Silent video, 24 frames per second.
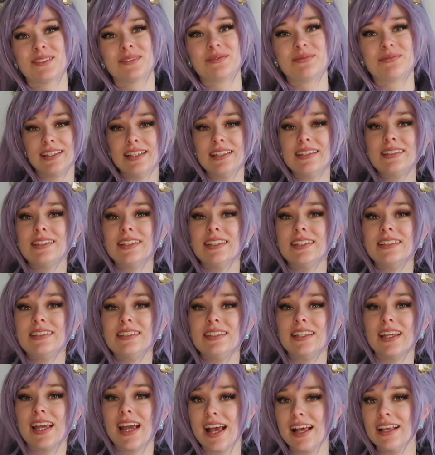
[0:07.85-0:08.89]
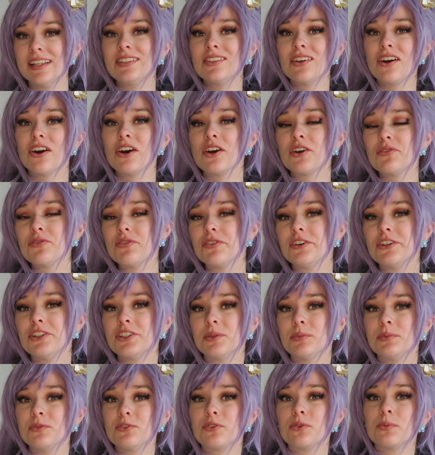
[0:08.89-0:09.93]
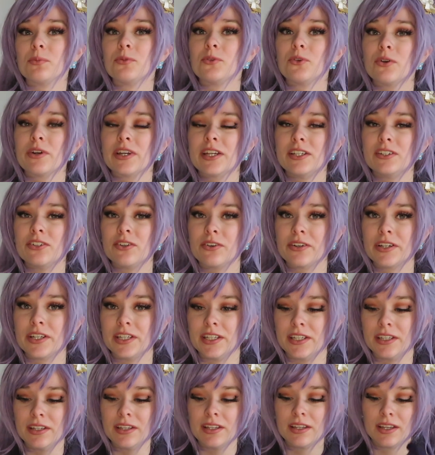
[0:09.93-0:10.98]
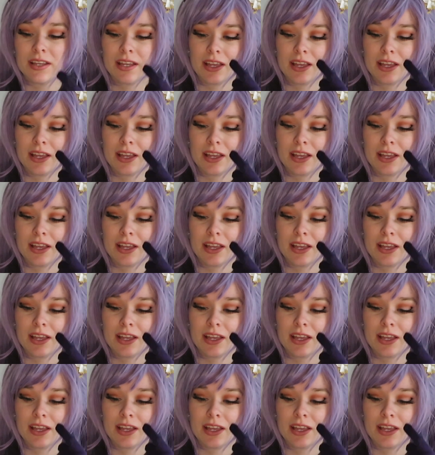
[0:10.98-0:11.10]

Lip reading: This is the SR version from Doki Doki,